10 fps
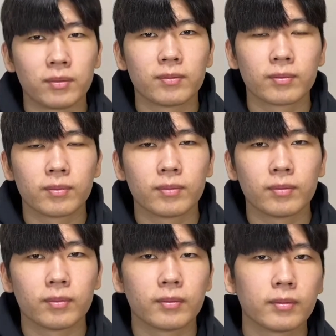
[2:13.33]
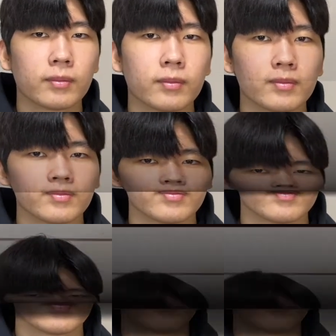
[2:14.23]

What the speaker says: Nobody speaks.